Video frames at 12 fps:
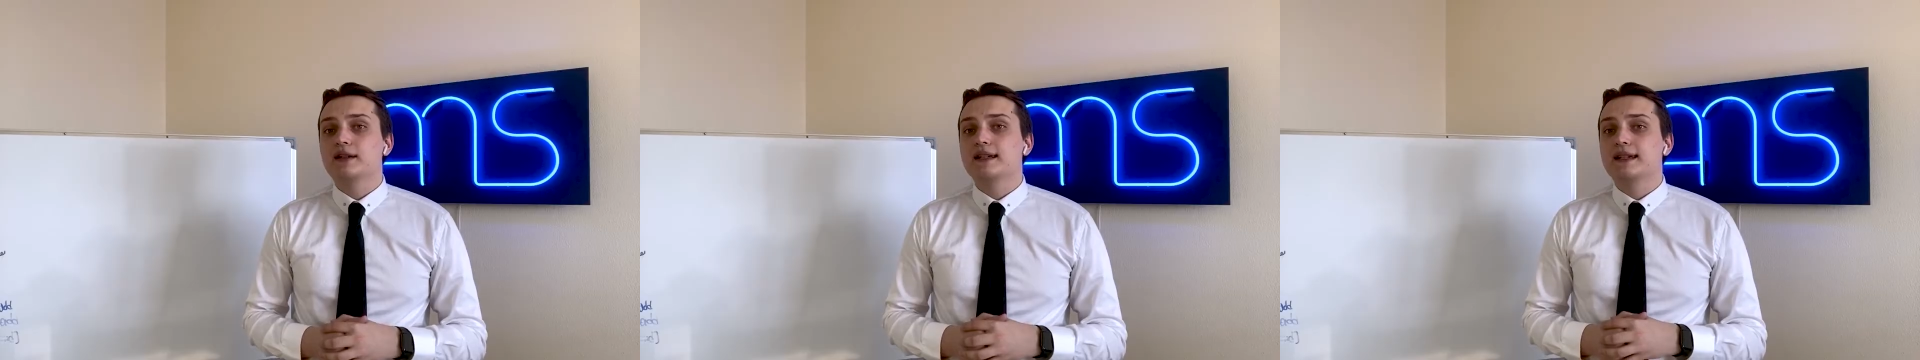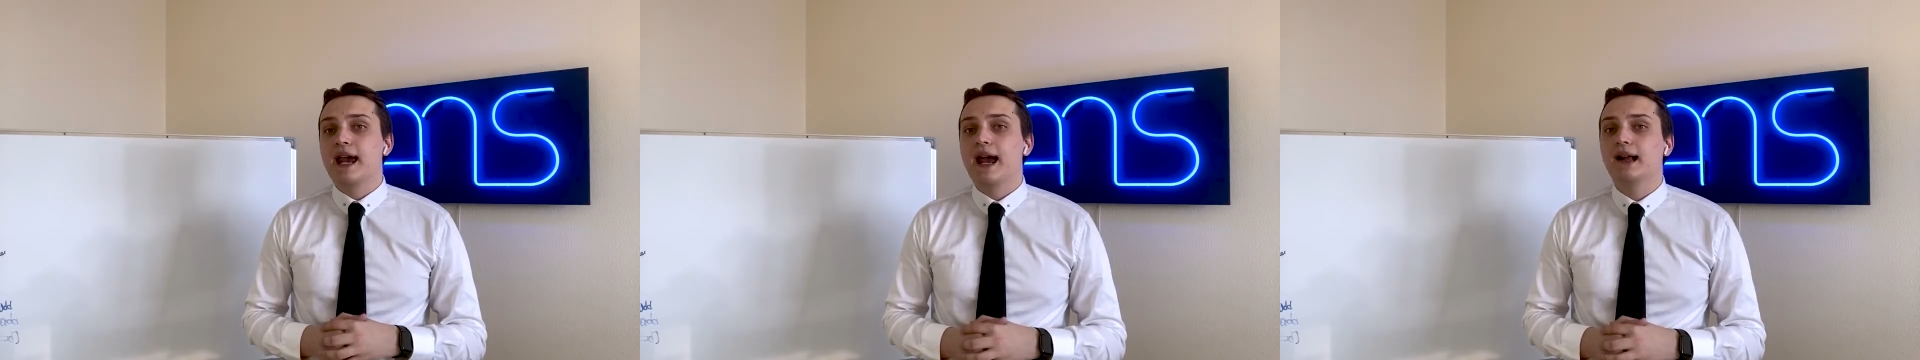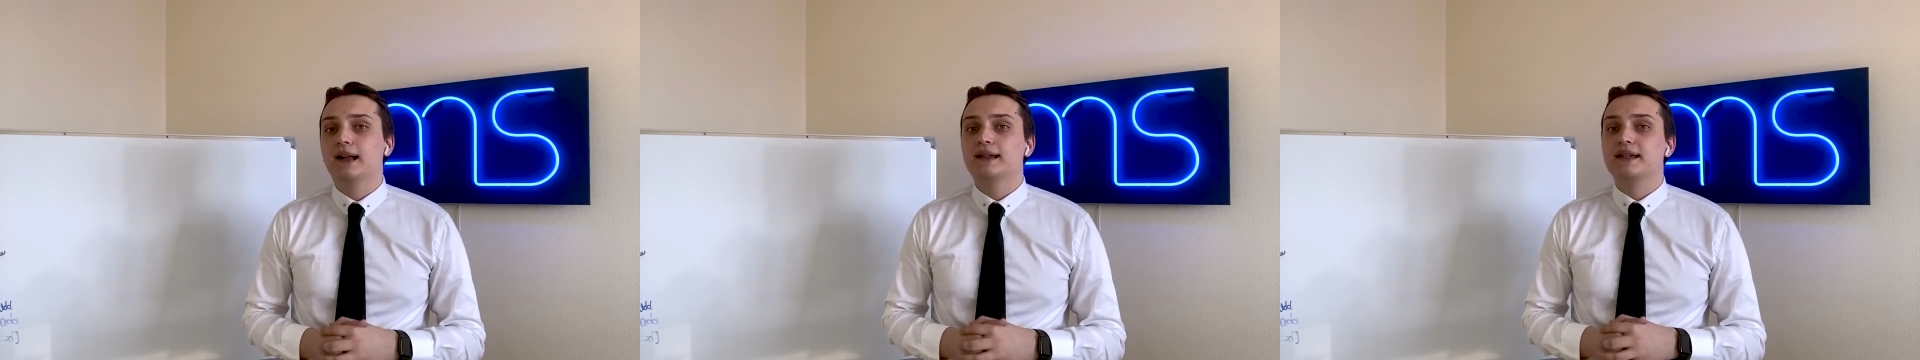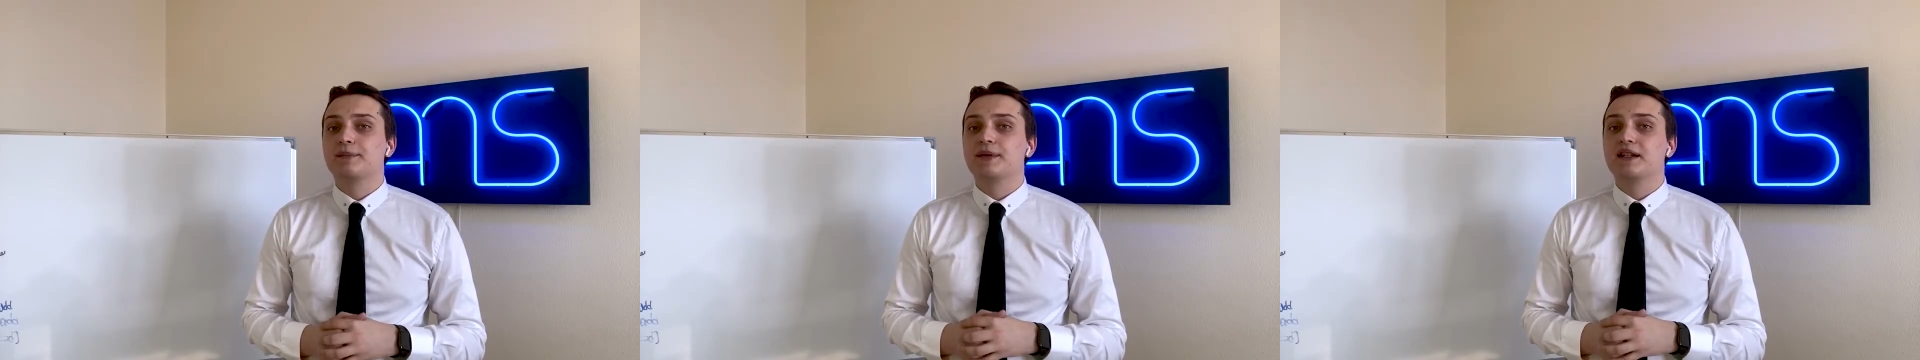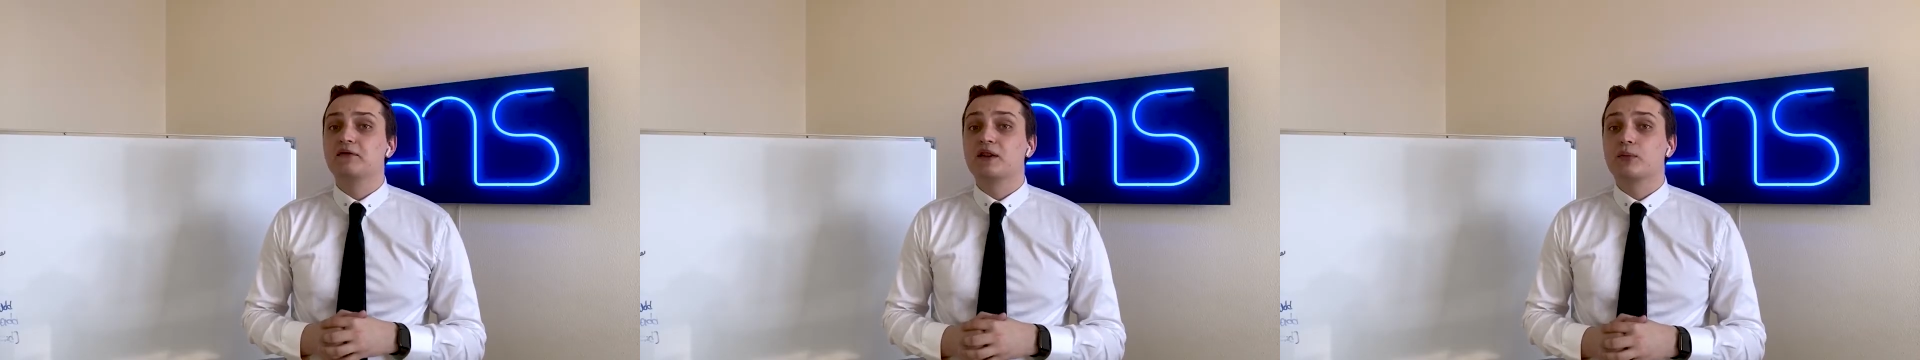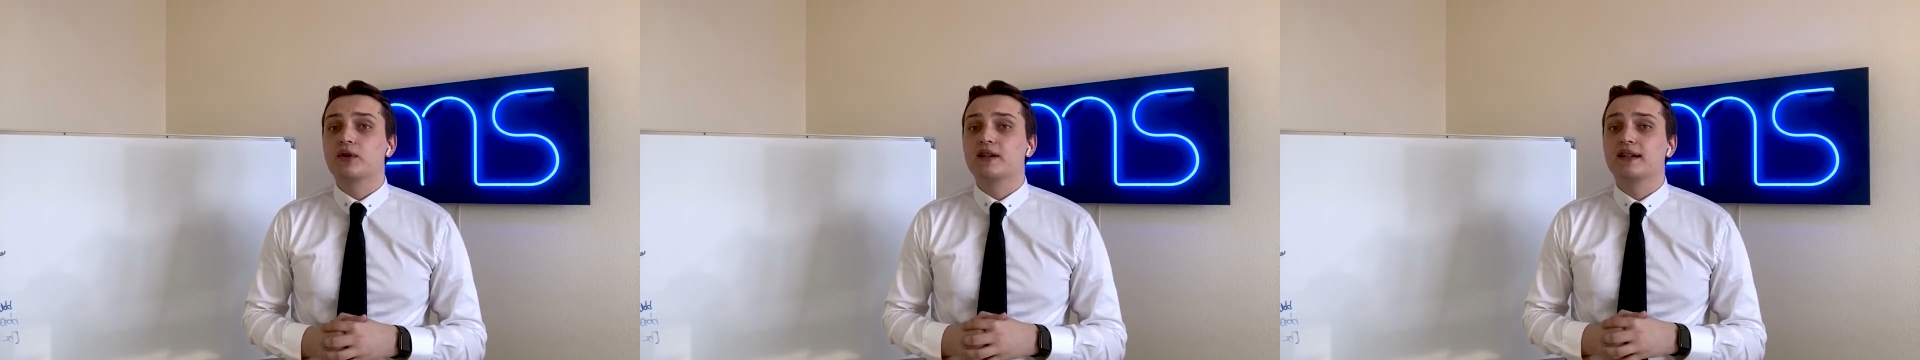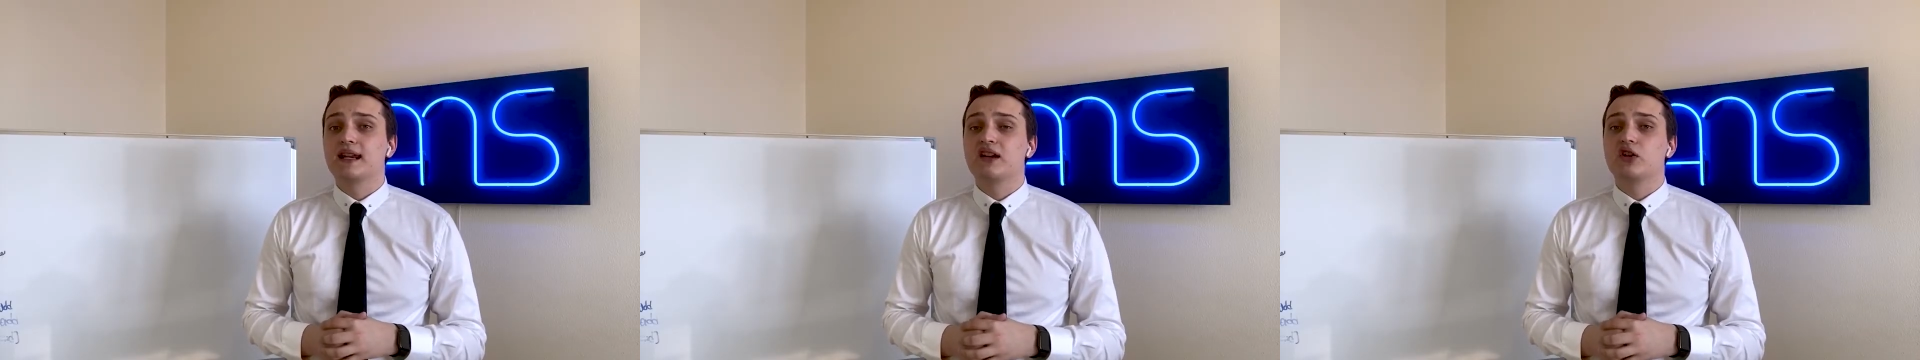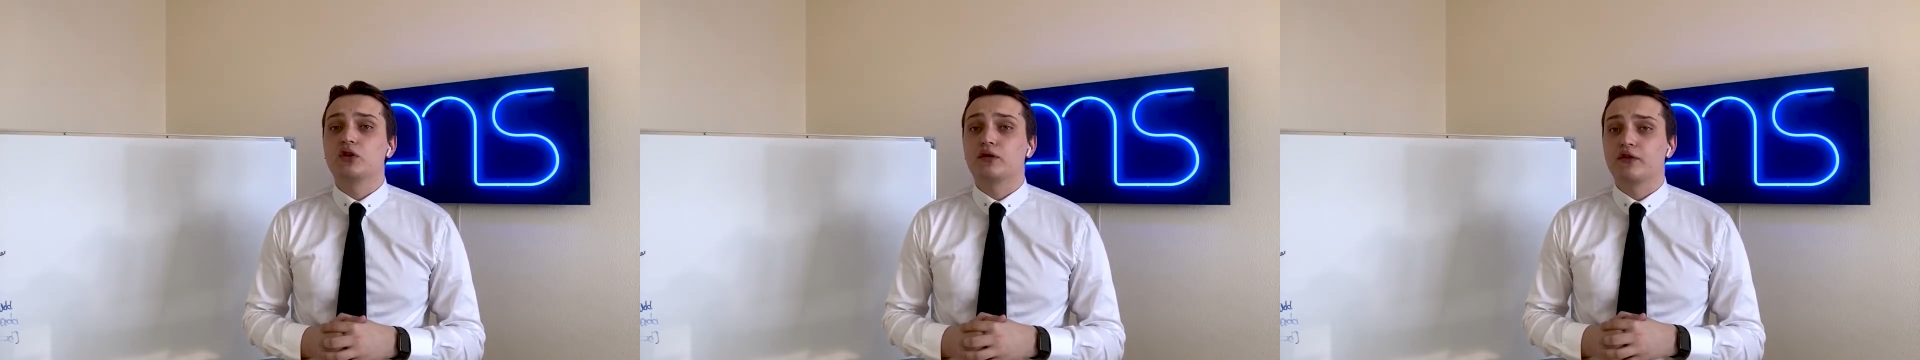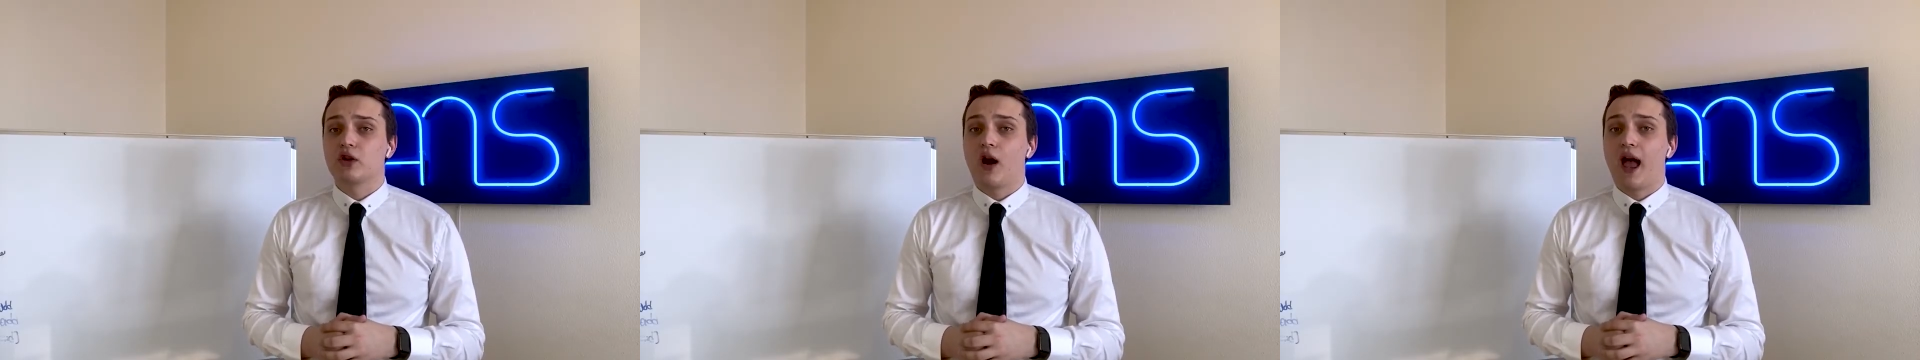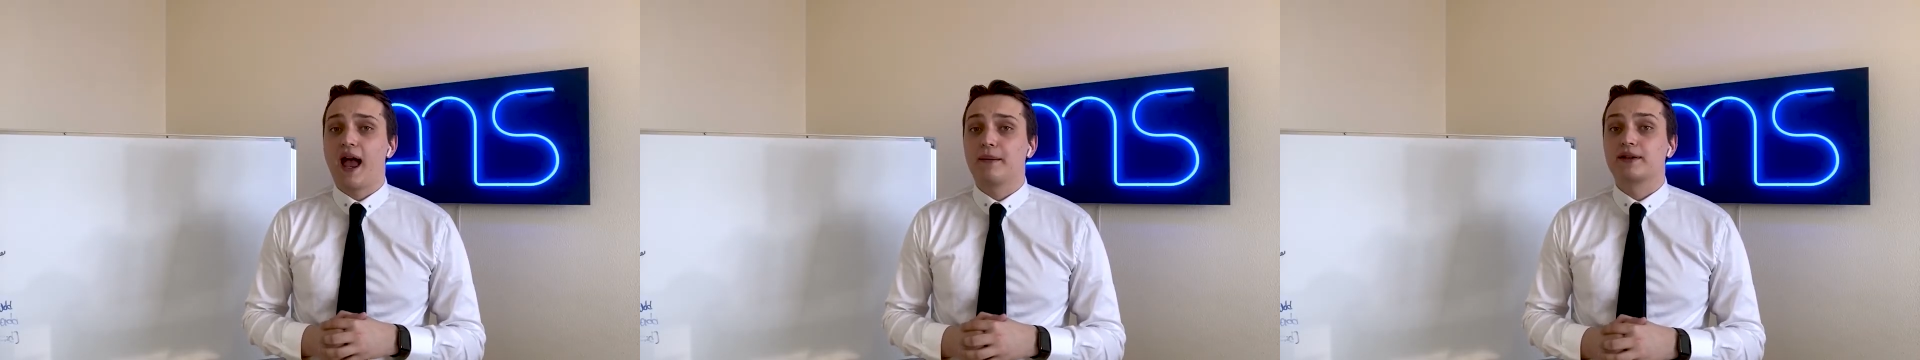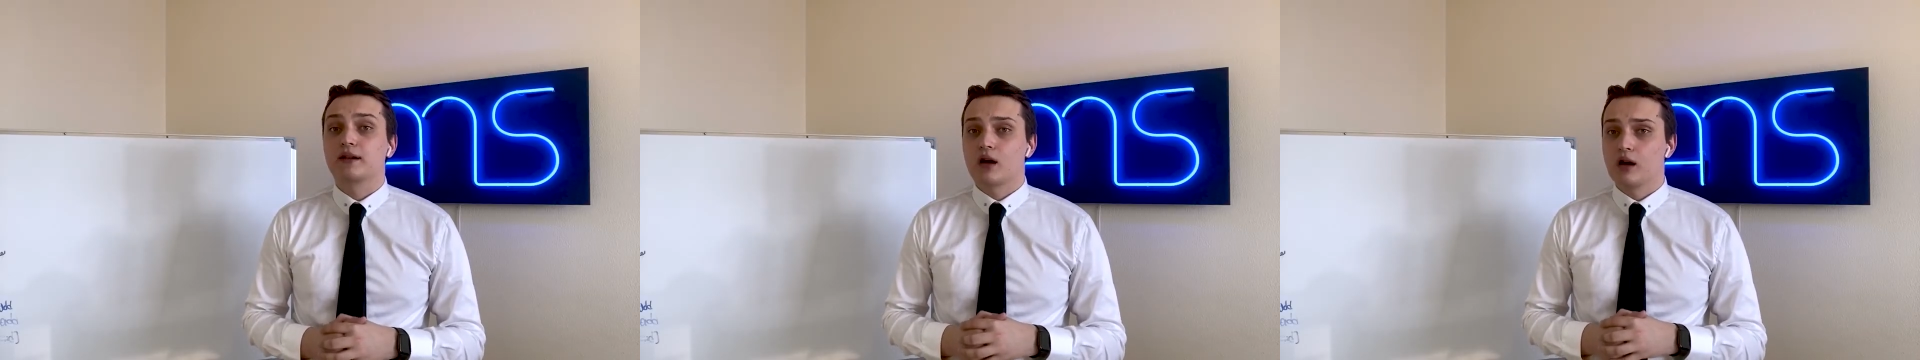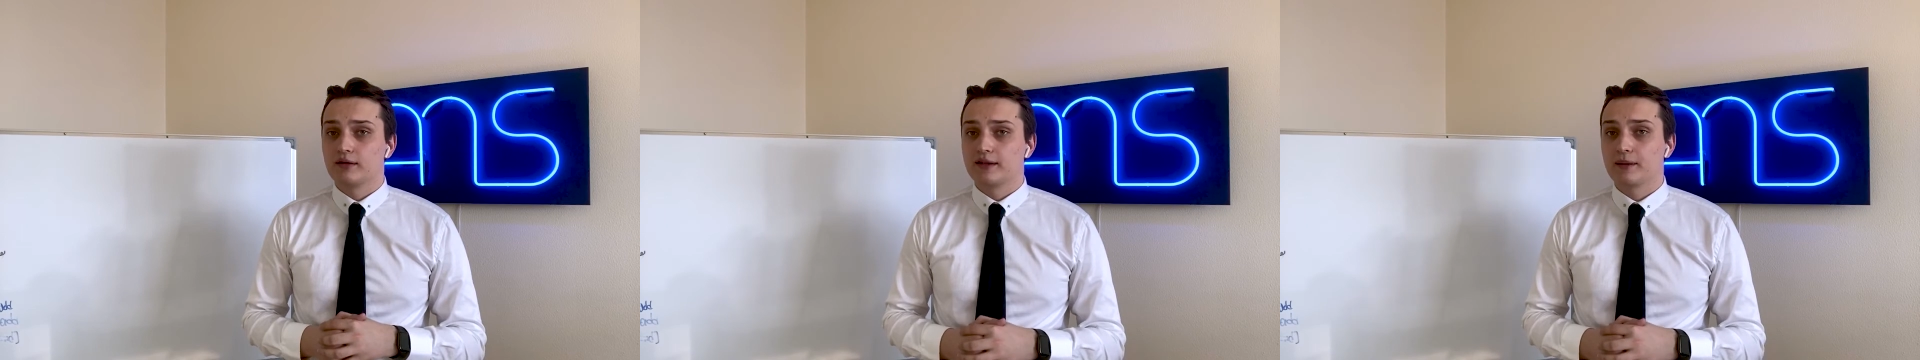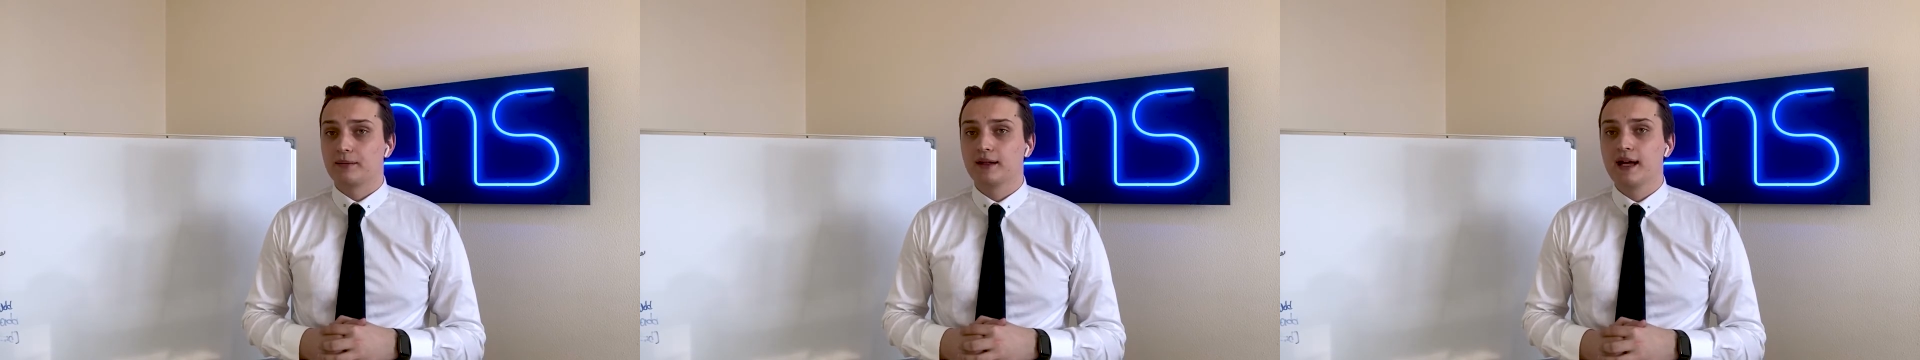detailed and specific presentation of your app's concept.